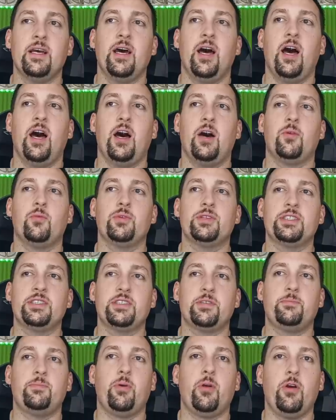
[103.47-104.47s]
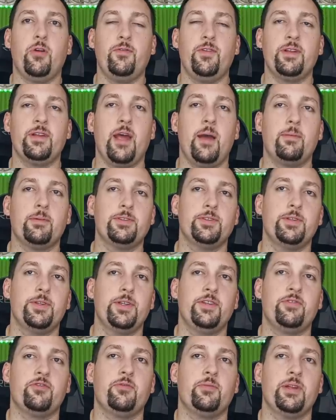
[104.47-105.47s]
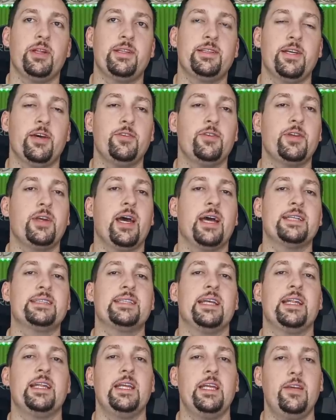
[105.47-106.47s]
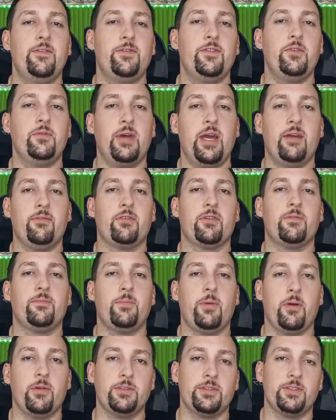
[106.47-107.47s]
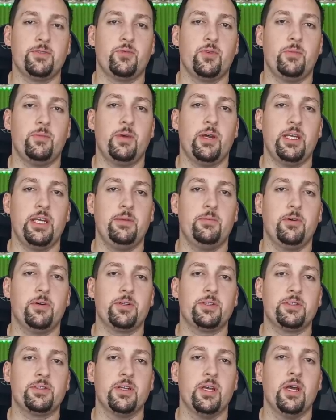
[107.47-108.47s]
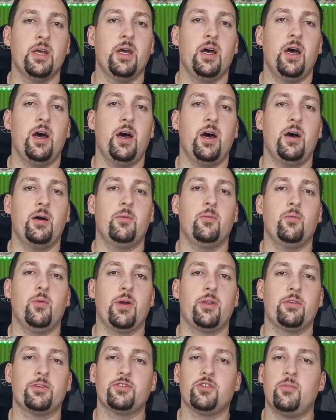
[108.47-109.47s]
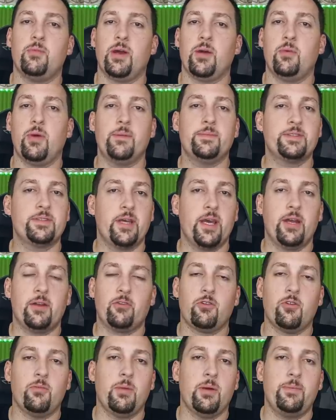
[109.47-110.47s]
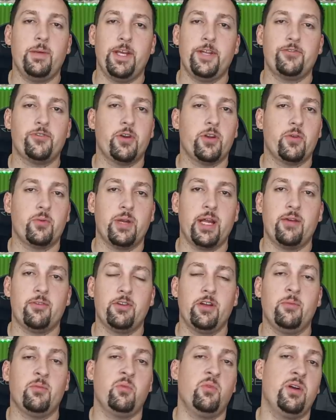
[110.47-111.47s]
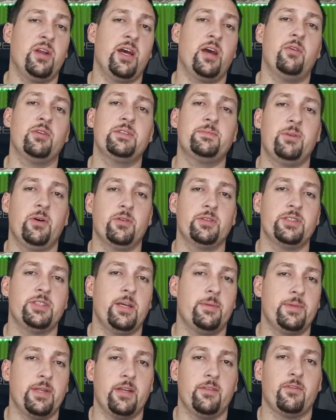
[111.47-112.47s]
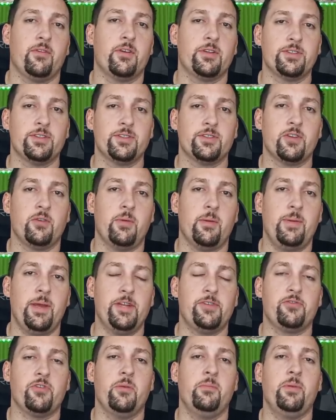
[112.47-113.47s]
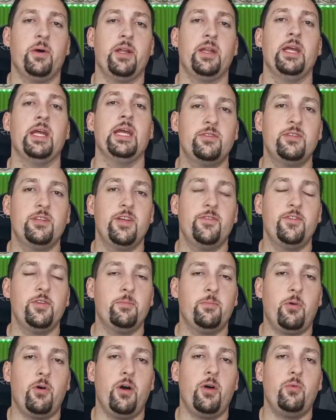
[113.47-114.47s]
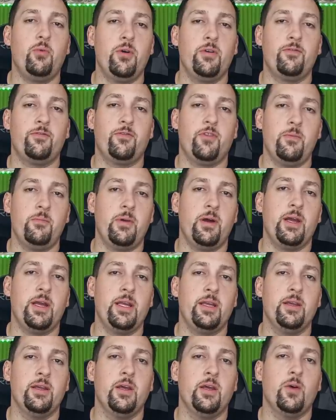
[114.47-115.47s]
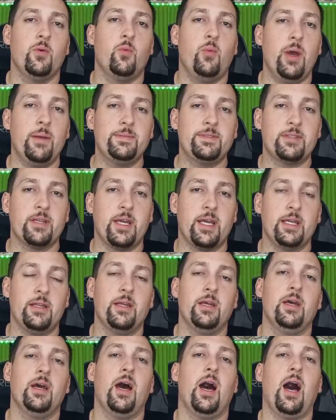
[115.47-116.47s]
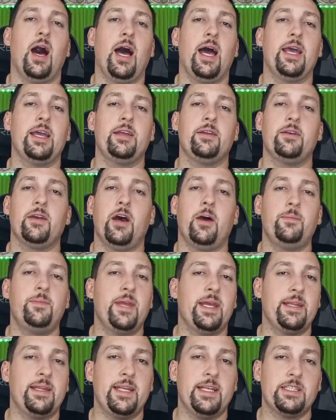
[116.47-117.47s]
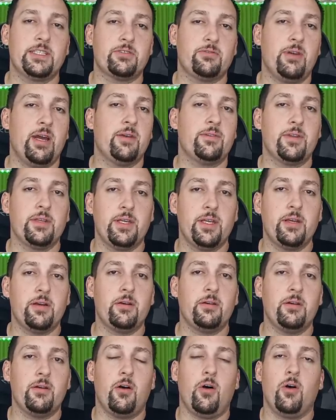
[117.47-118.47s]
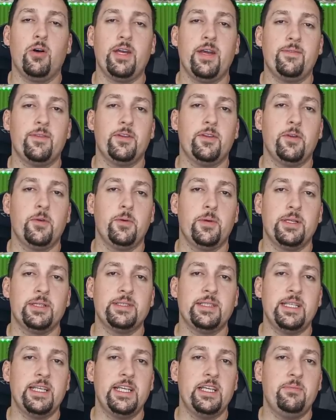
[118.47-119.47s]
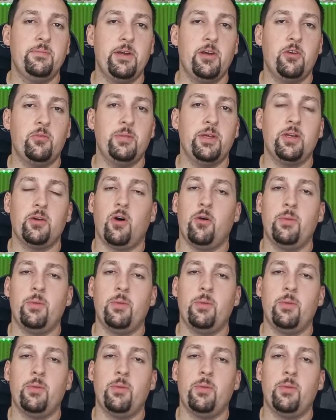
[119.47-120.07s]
uh, which is a perfect opportunity for me to tell you guys that if you ever purchase one of my ebooks, uh, whether it's on my website or on my Patreon or whatever, number one, I always post the updated versions on my Patreon. But if you bought one from my website, I update these throughout the year. All you have to do is email me. All